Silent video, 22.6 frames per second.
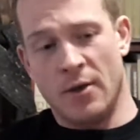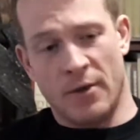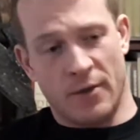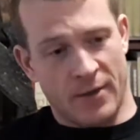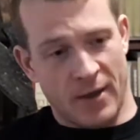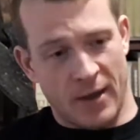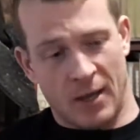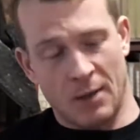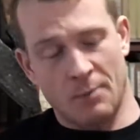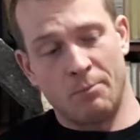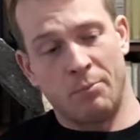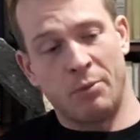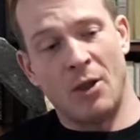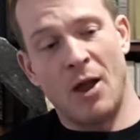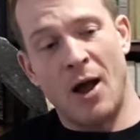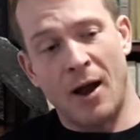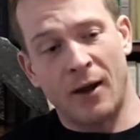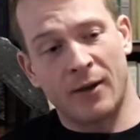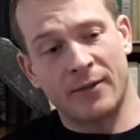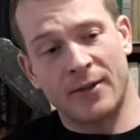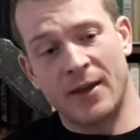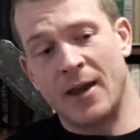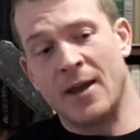They can
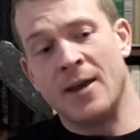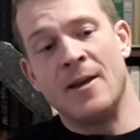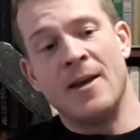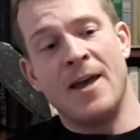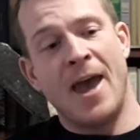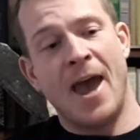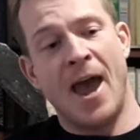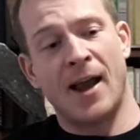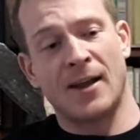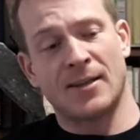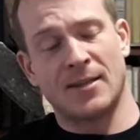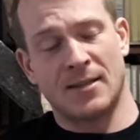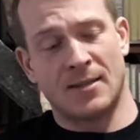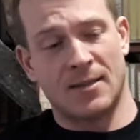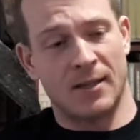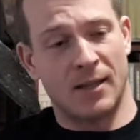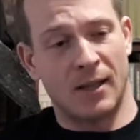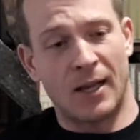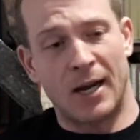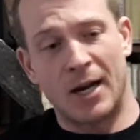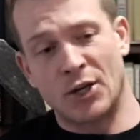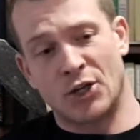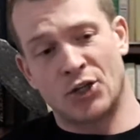block the exits in a
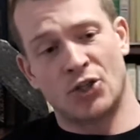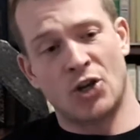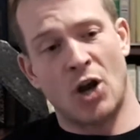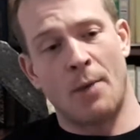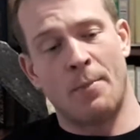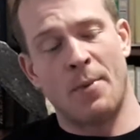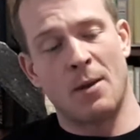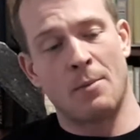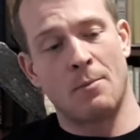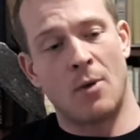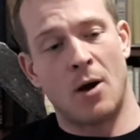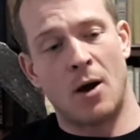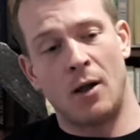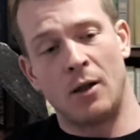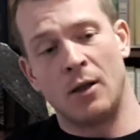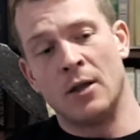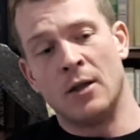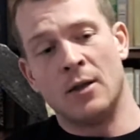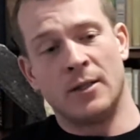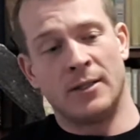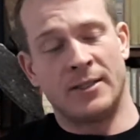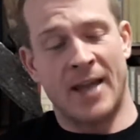large shopping mall,